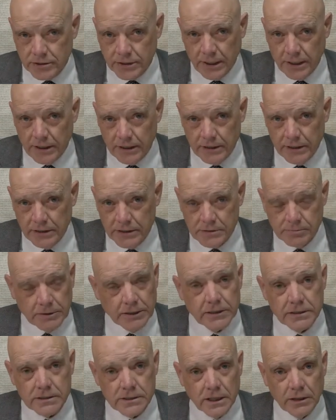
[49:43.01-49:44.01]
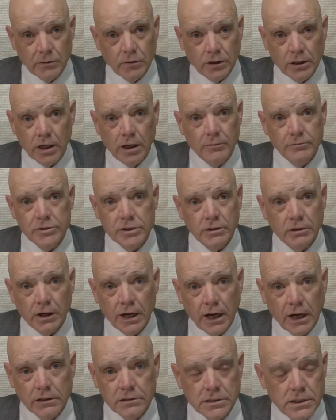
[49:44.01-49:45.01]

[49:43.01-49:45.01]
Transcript: candidates because they will come to your house,